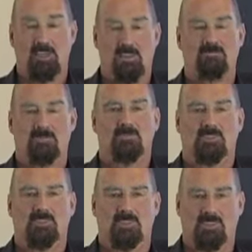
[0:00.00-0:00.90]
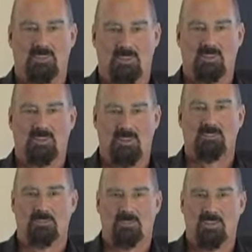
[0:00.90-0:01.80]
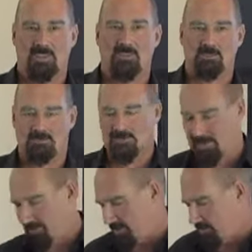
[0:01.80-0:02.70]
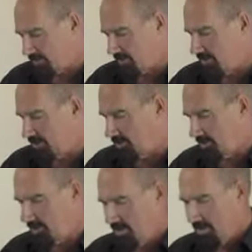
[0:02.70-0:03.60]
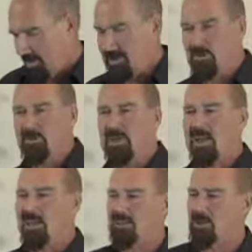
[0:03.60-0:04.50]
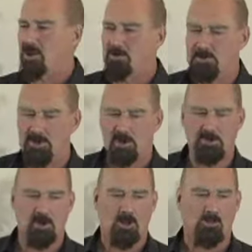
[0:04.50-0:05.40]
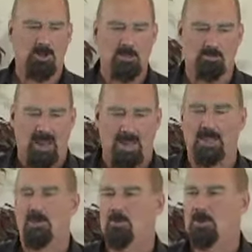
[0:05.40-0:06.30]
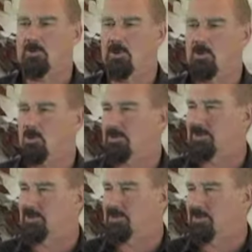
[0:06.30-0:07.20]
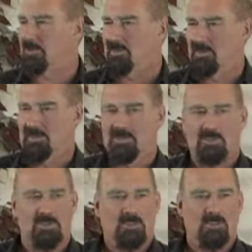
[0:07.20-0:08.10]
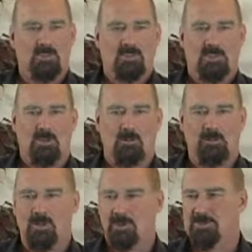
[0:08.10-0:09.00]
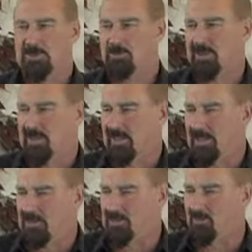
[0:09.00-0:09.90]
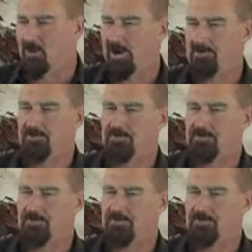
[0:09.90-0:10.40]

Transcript: Yeah, yeah, thank you. Thank you very much for that, John. Has anyone got, you know, drawn a complete blank in one or more quadrants? Or I hope you got something in there somewhere.